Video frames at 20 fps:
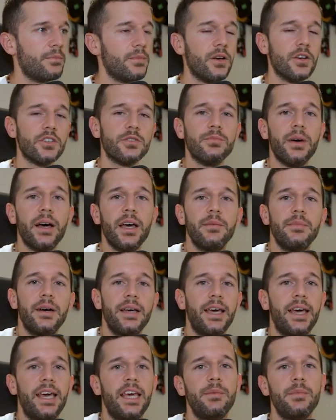because my,
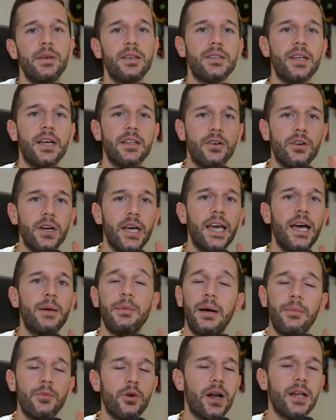my aim is that, okay,
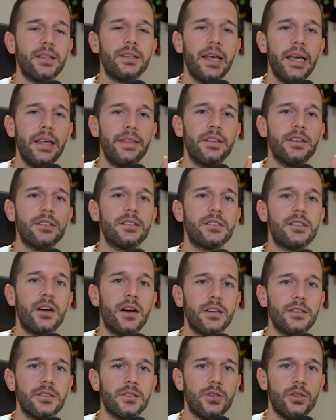I'm, I'm gonna take the
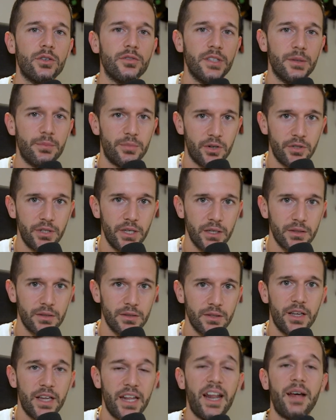start of the
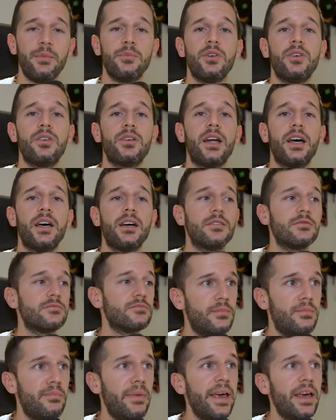project and I'm gonna
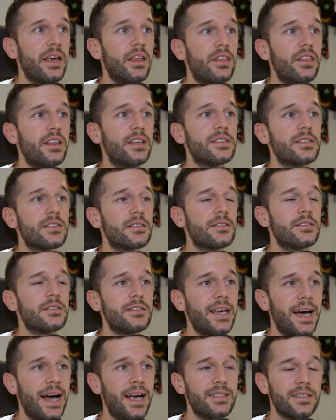make this
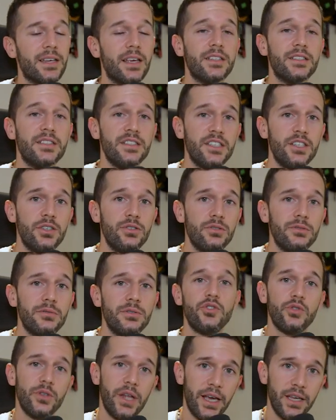task due
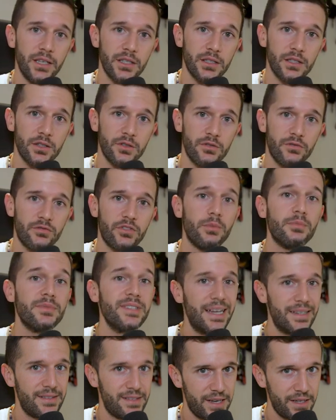two days from
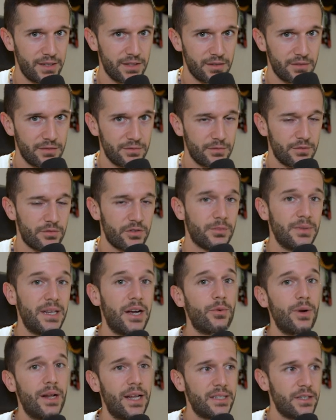that date, from
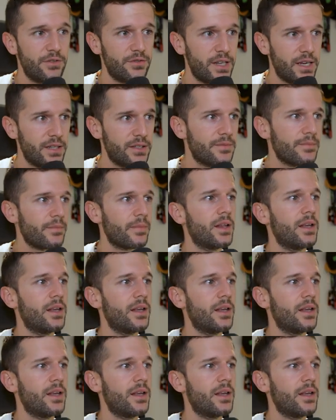that relative date.